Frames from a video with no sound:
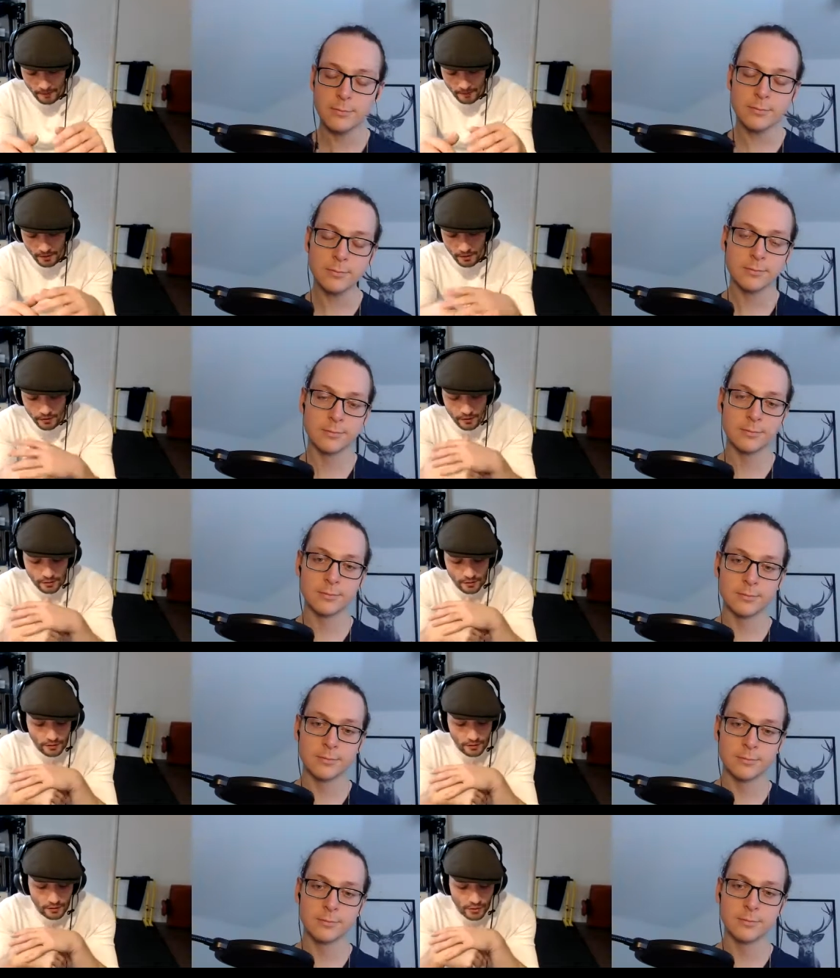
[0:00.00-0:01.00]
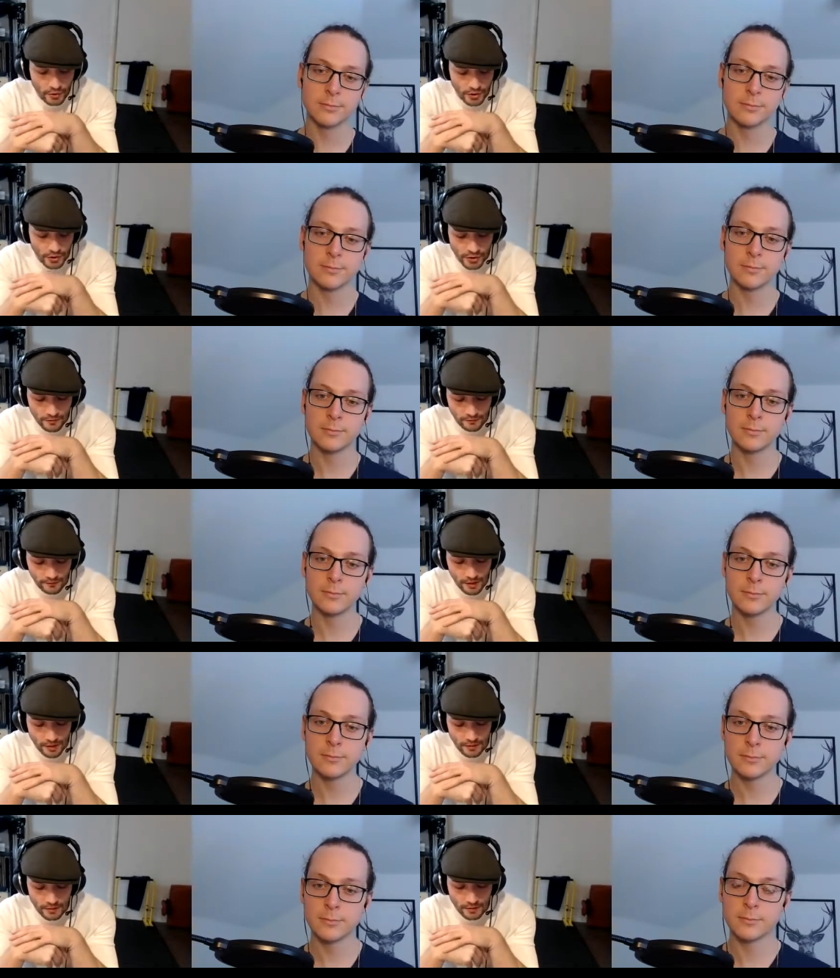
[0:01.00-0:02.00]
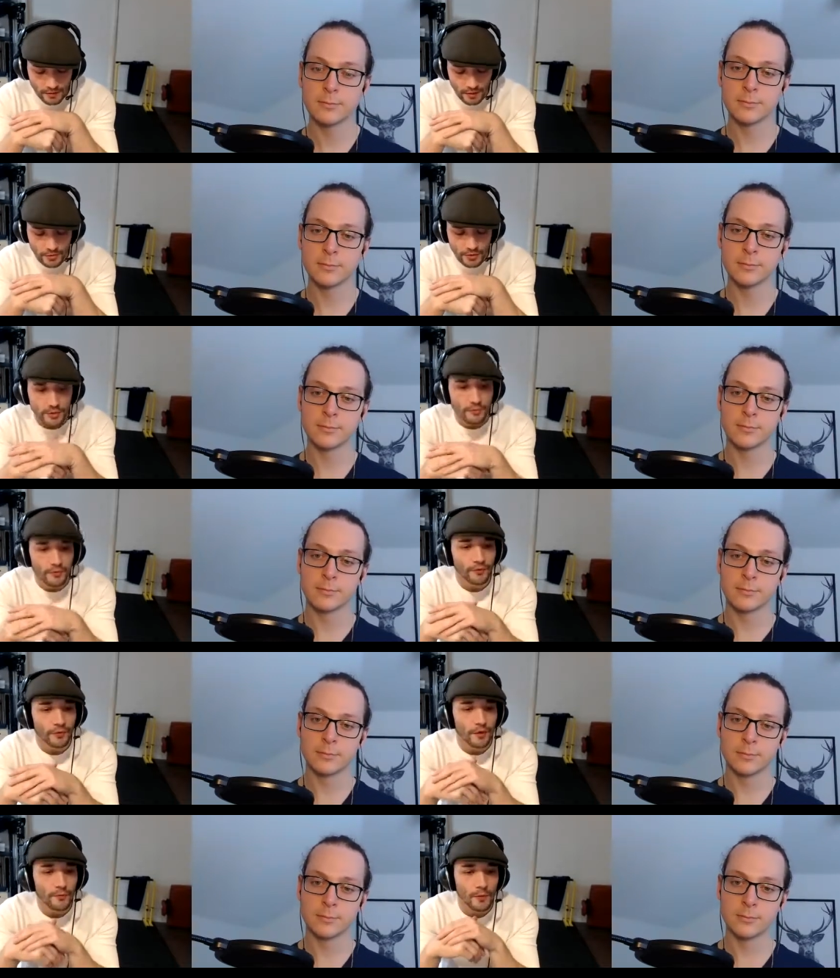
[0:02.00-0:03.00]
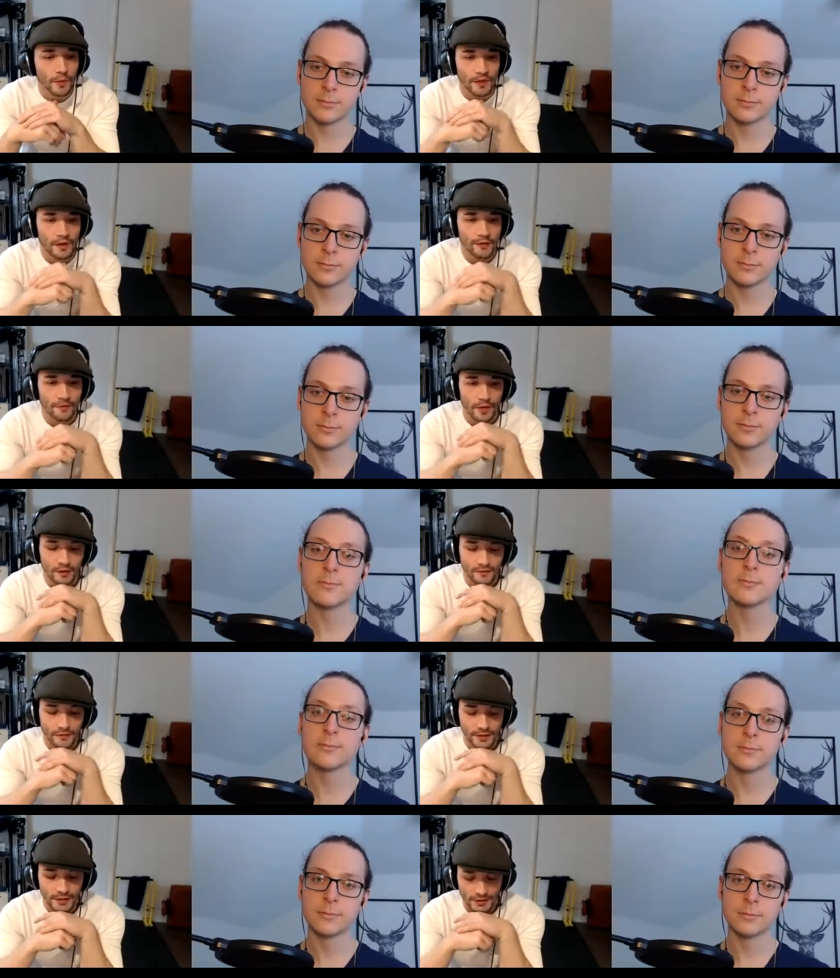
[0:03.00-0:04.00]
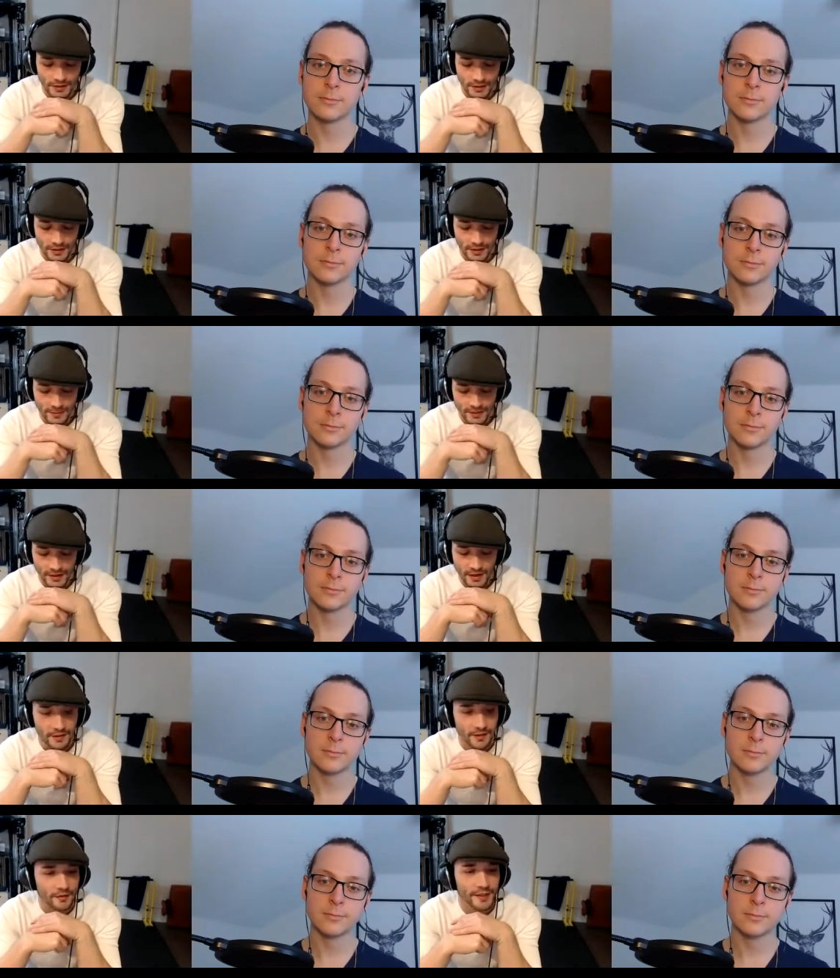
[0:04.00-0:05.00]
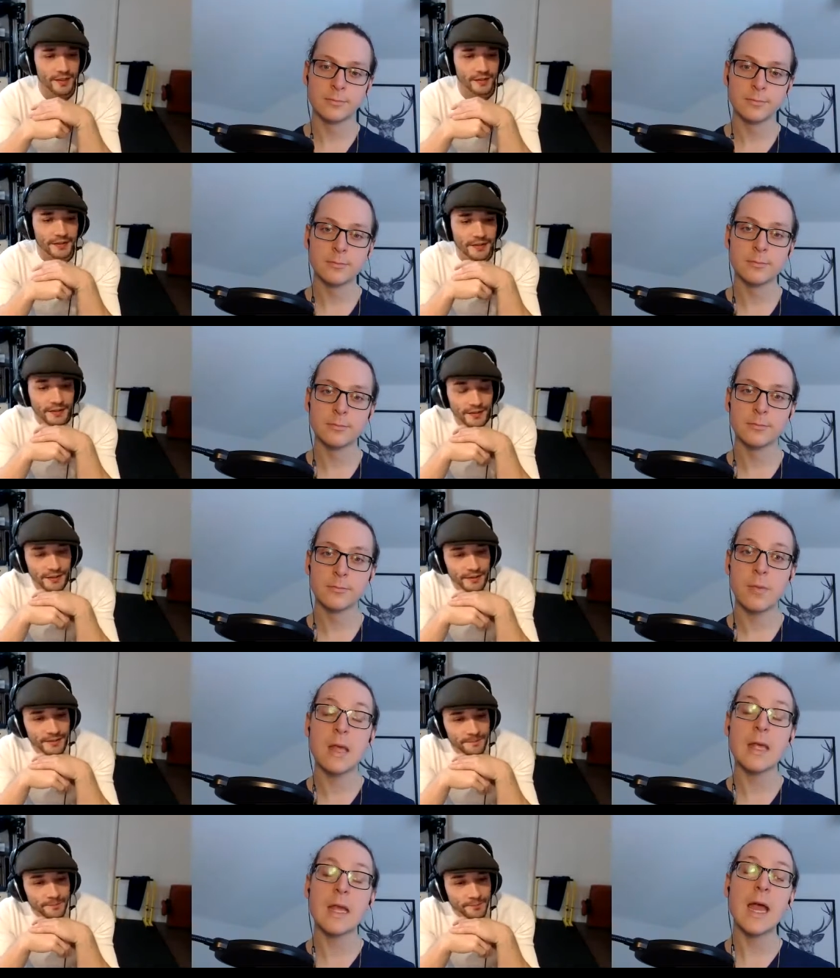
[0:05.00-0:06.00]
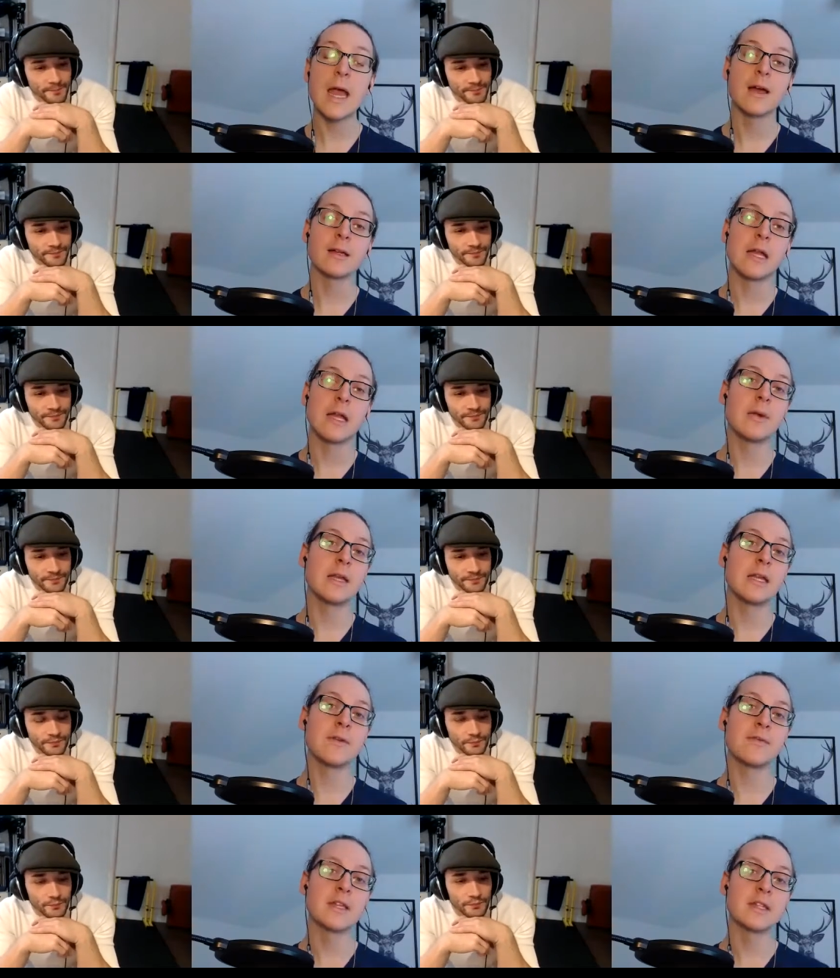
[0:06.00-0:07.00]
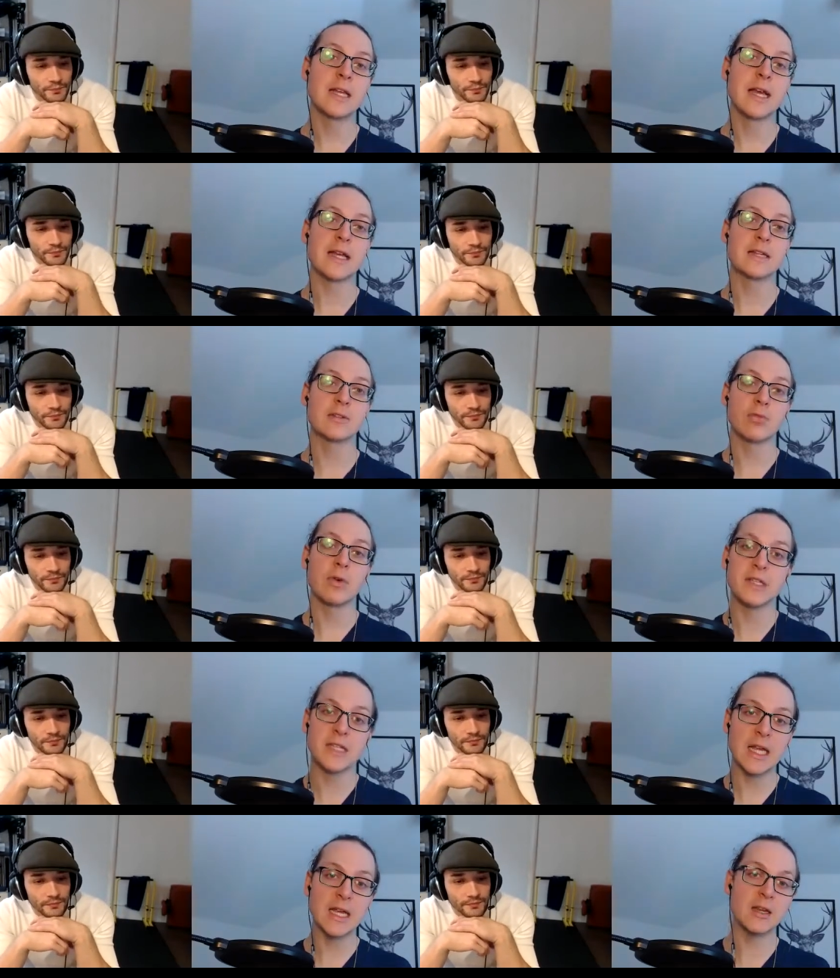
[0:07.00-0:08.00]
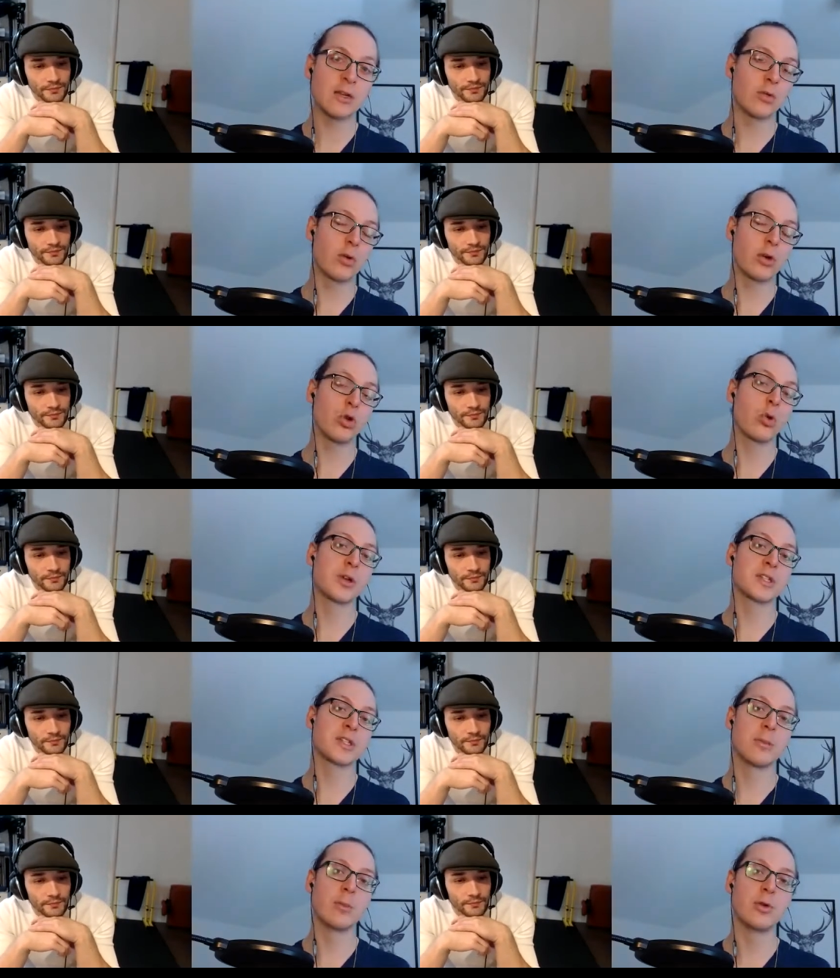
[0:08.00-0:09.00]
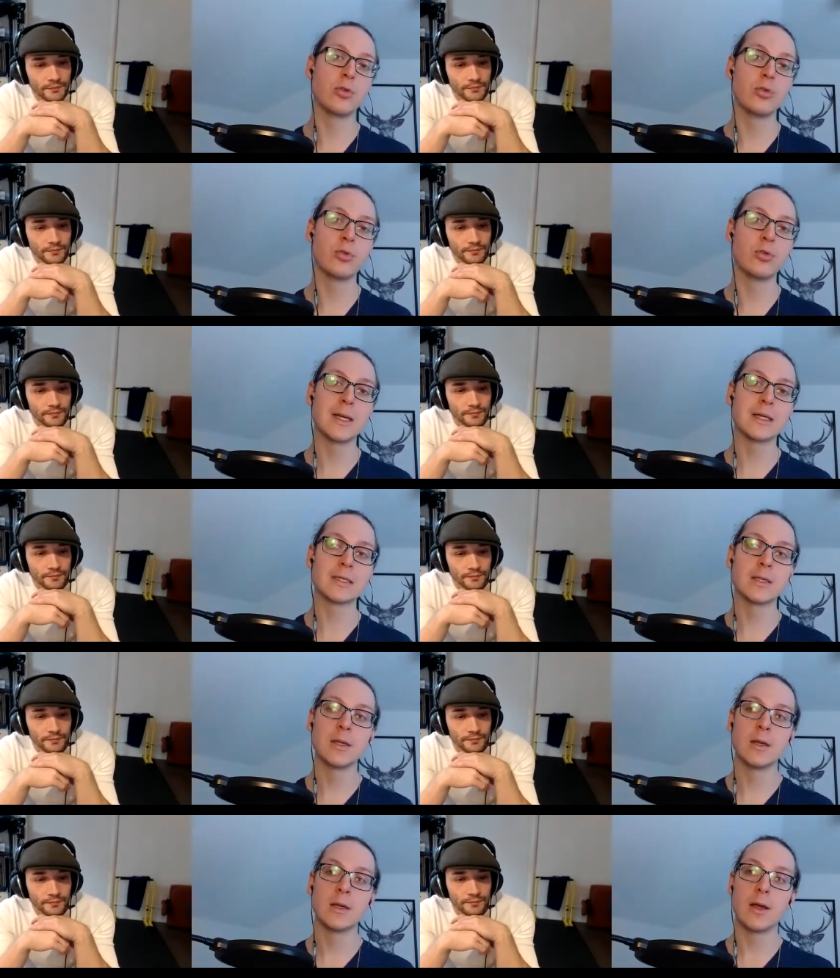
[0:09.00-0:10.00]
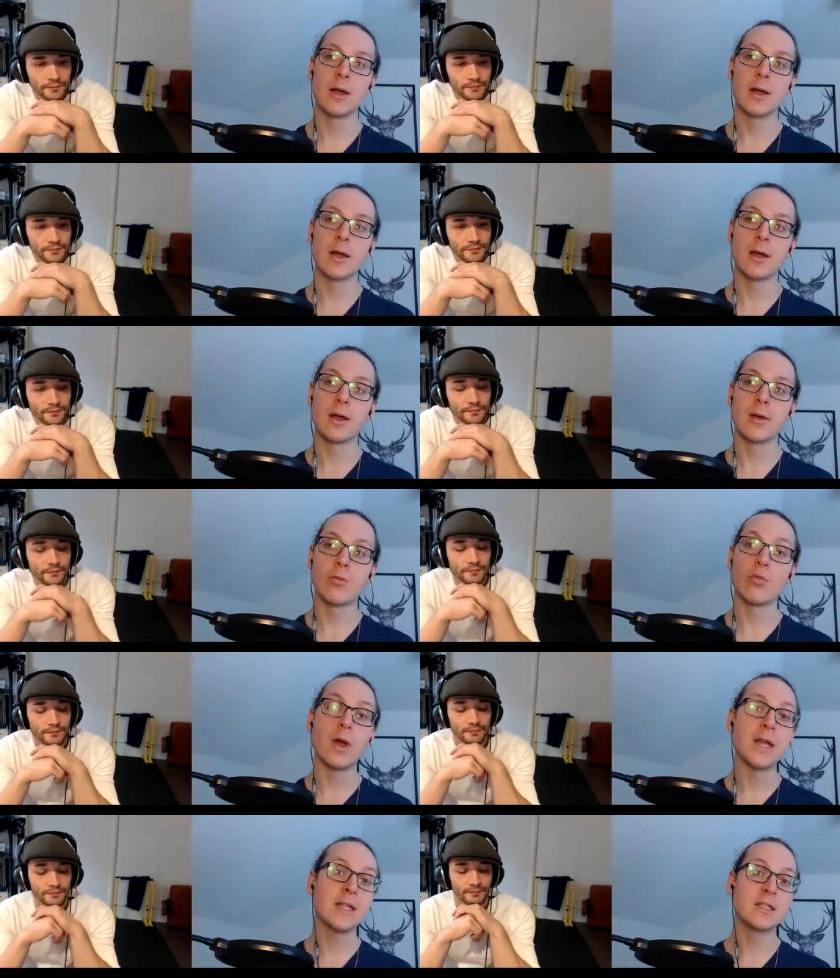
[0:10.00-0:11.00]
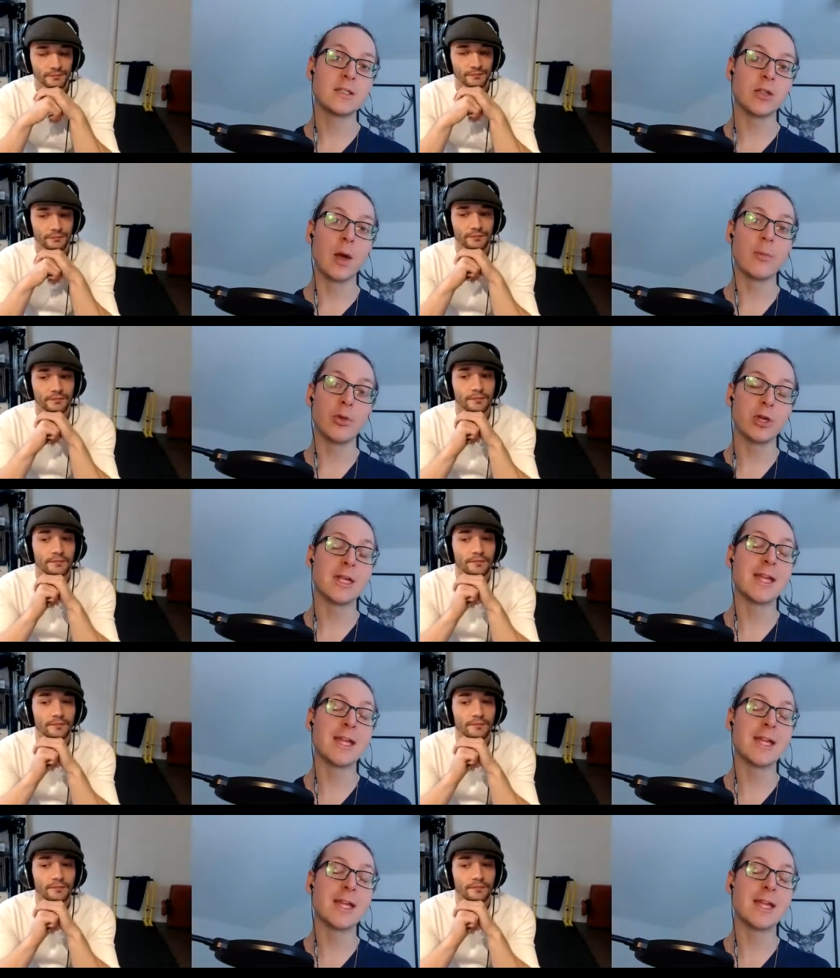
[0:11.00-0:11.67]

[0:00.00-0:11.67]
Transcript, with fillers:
Speaker 1: you know on the, the nutrition front the coaching front what do you have to offer let's just talk about that a little bit
Speaker 2: yeah i mean if this has resonated or you are someone who is uh, ready to up your